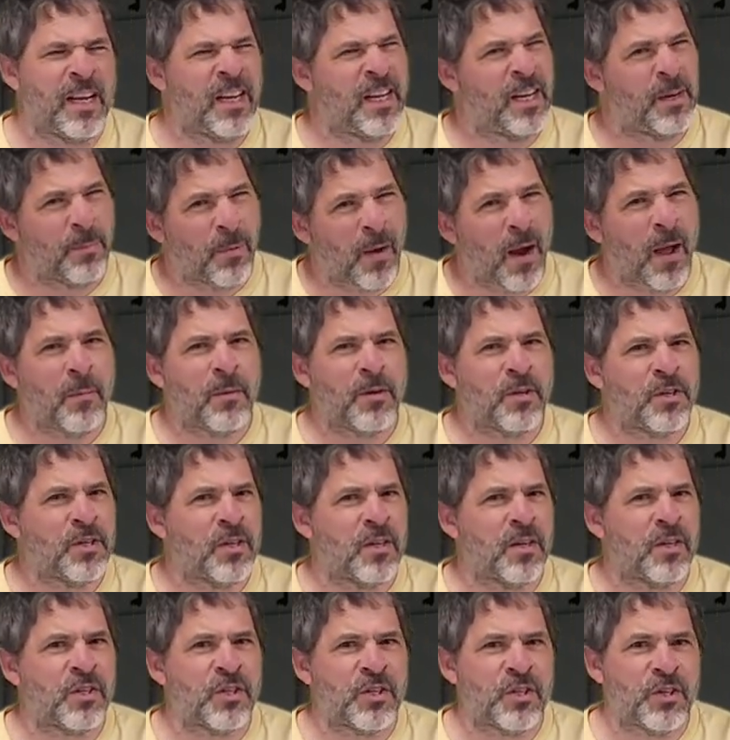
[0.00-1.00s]
You probably
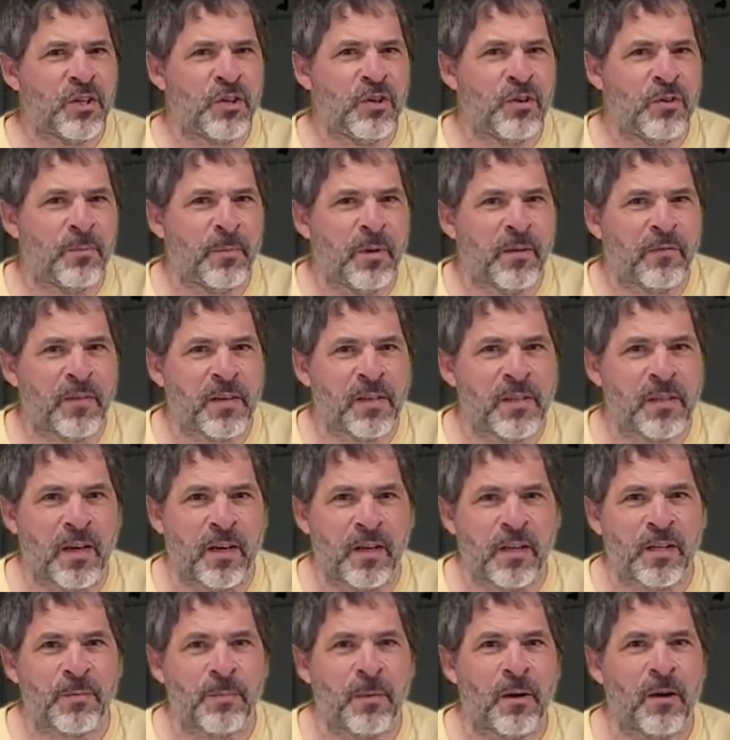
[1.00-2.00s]
should assume if it's an
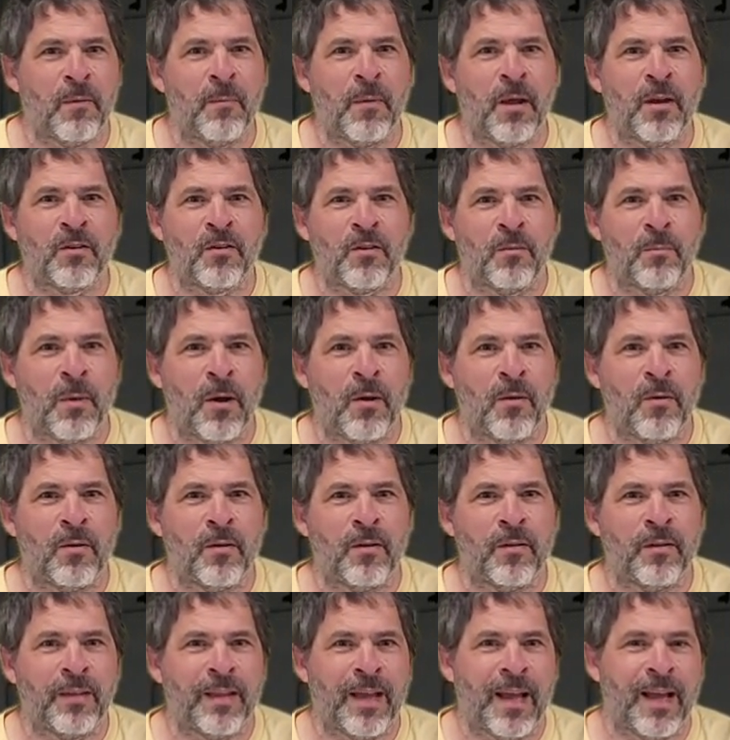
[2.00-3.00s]
experimental
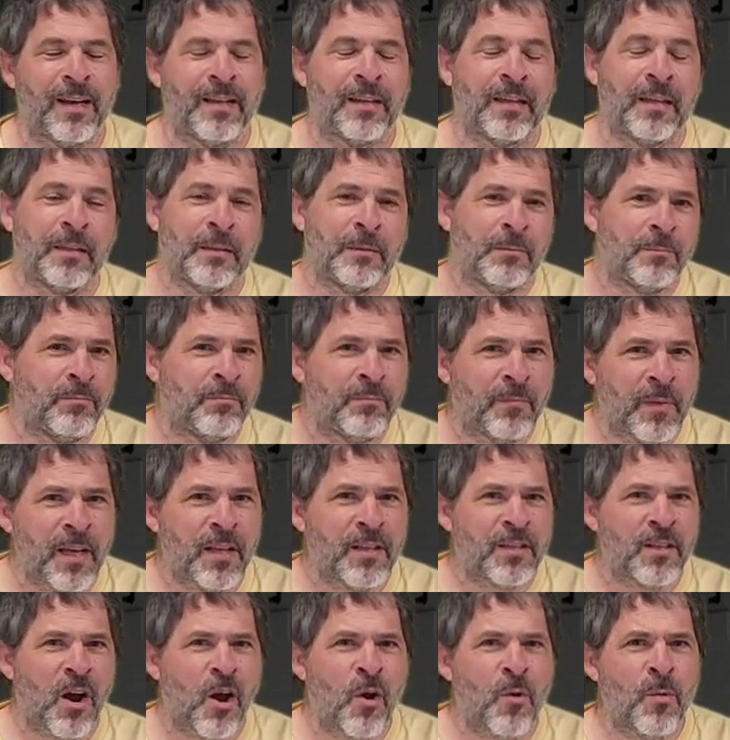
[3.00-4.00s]
motor that
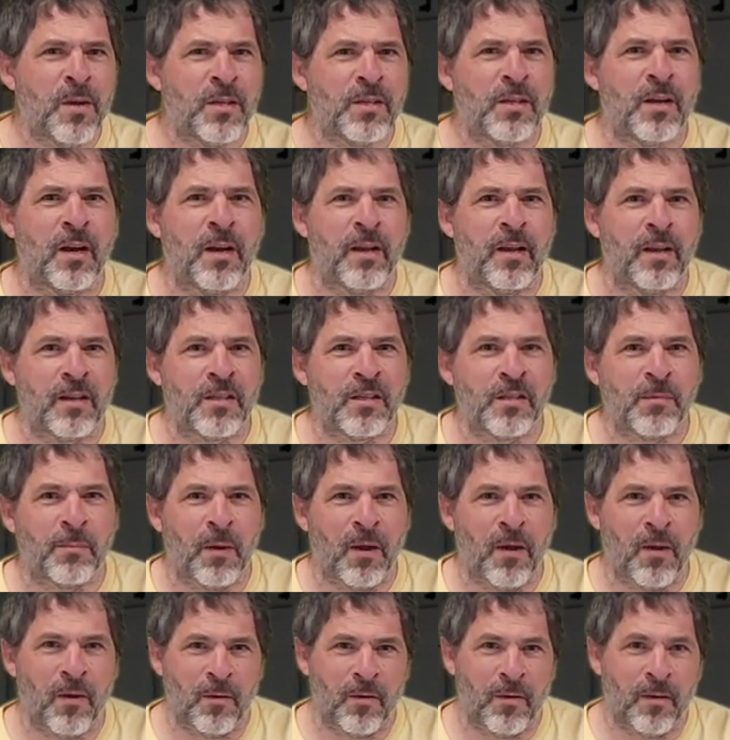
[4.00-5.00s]
it's always going to
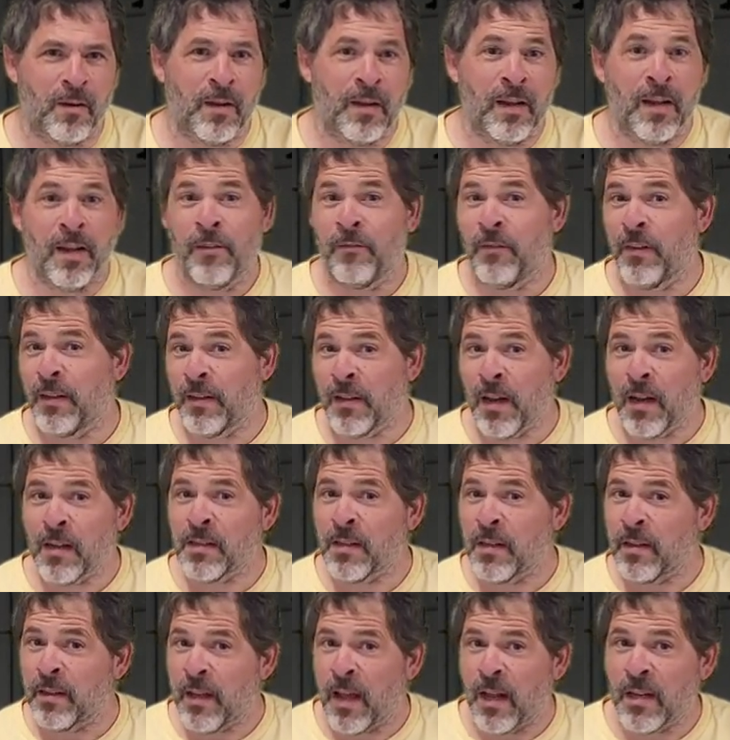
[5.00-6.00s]
explode. If it
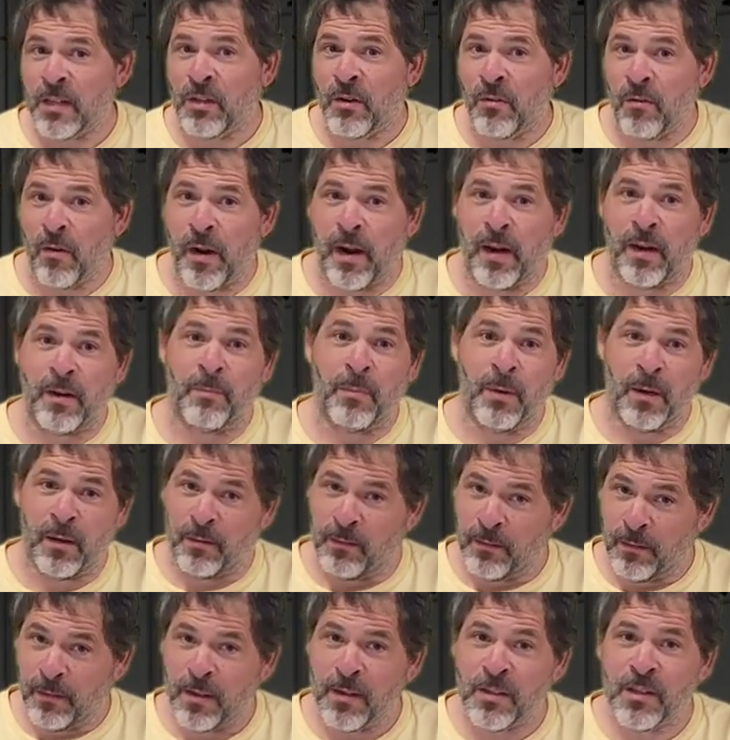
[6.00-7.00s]
doesn't, that's great,
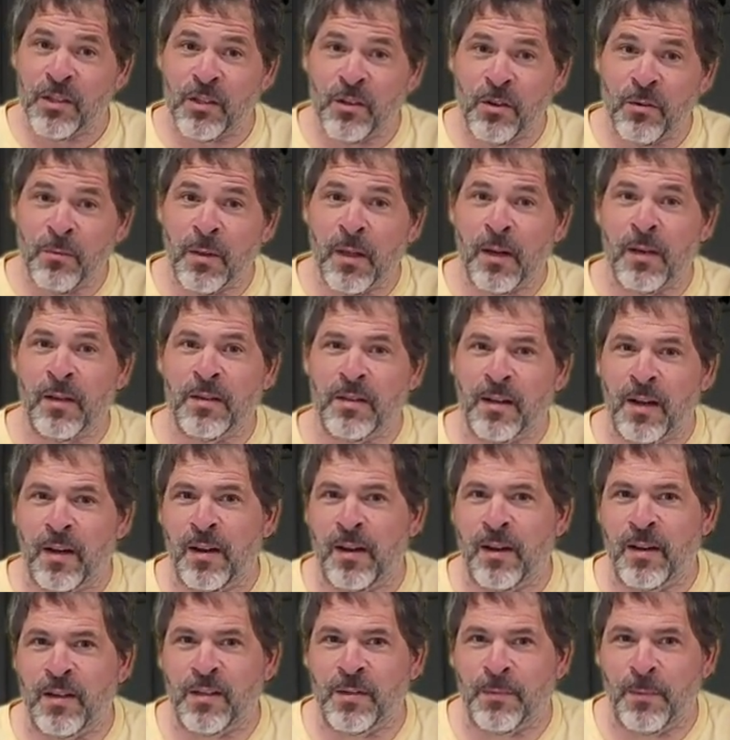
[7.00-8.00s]
but assume that it's going
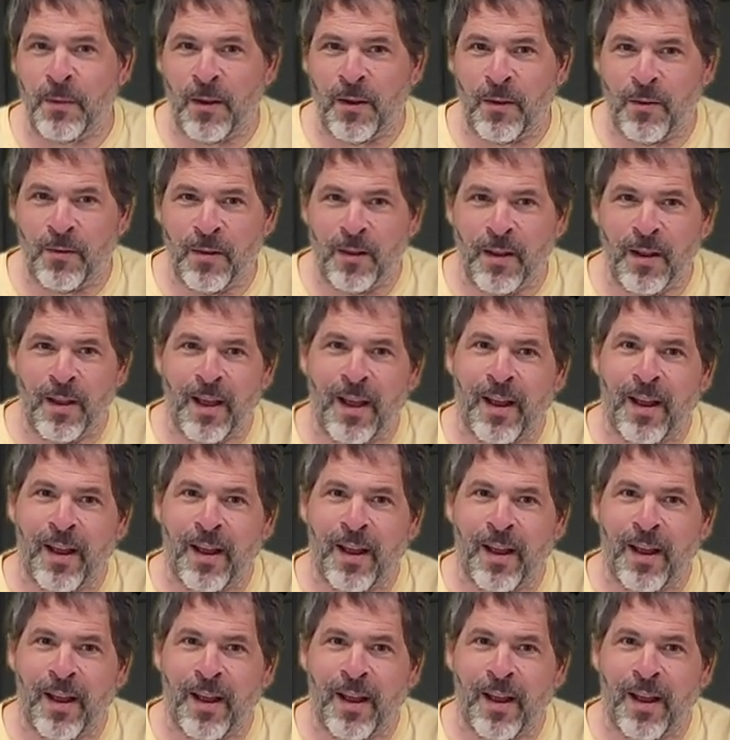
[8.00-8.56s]
to explode.